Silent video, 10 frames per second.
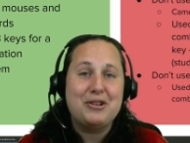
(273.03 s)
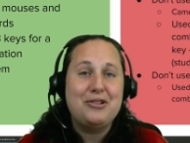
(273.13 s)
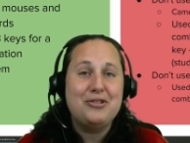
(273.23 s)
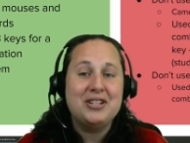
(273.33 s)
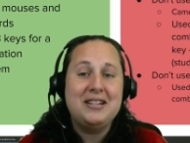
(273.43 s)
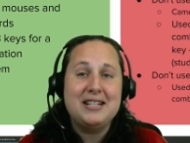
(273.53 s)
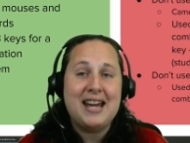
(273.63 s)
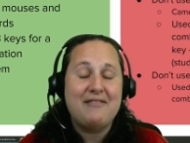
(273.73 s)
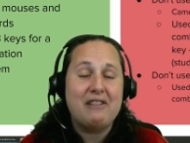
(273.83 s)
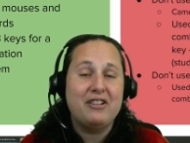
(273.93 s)
You just need to
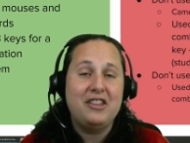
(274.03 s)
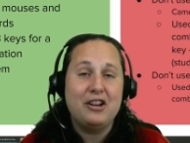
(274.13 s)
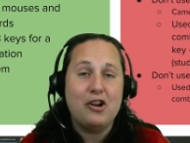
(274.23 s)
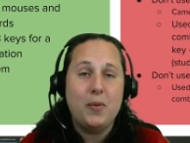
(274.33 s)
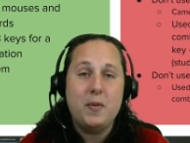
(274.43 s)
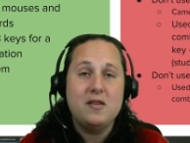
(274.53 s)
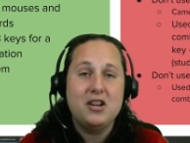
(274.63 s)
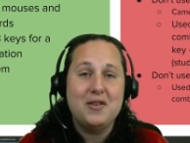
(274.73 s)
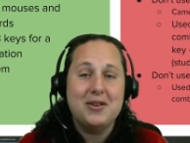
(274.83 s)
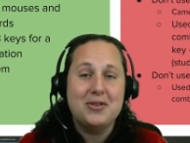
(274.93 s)
have everything open that
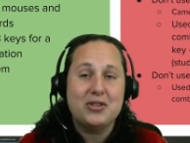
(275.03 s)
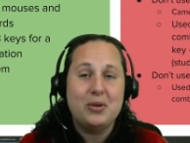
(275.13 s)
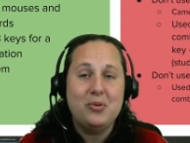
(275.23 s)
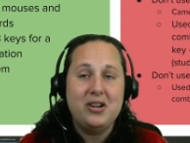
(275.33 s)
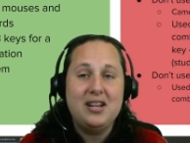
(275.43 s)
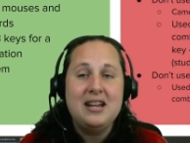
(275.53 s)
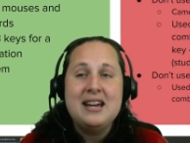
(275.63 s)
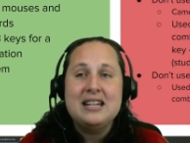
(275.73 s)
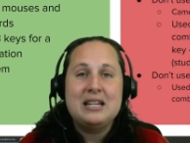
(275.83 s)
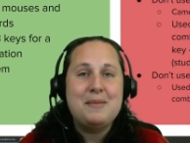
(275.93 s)
you usually would
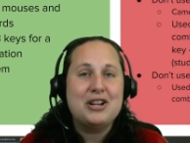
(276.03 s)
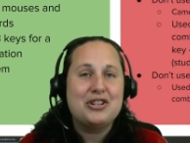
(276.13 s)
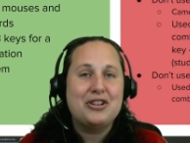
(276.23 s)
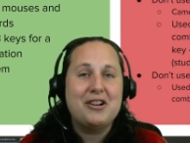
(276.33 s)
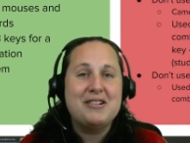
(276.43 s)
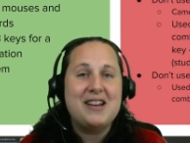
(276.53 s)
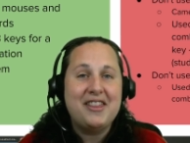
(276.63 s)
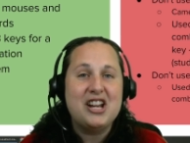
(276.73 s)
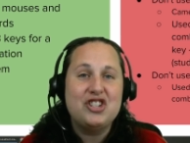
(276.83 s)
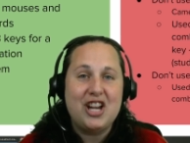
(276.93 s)
to make sure
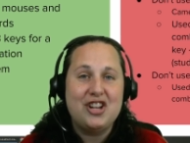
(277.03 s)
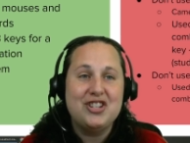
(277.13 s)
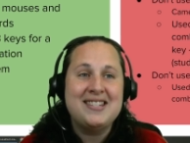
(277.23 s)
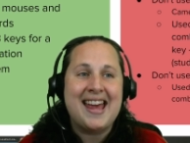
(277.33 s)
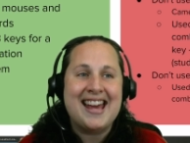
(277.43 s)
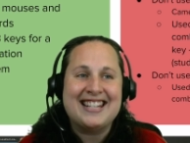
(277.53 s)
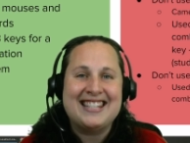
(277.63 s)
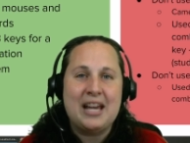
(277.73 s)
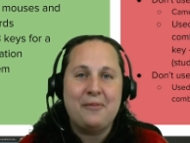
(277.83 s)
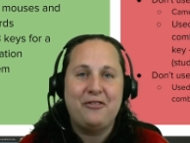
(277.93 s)
nothing changes
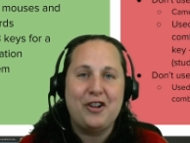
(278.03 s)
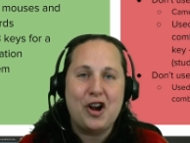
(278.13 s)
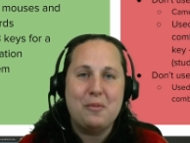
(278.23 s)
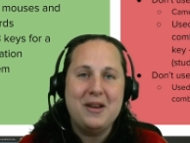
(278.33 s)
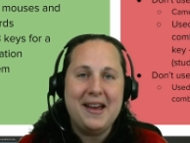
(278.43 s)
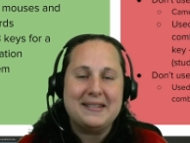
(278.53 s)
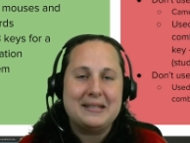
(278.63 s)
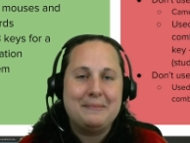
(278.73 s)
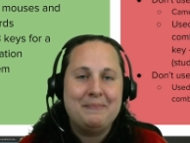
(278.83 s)
except for OBS.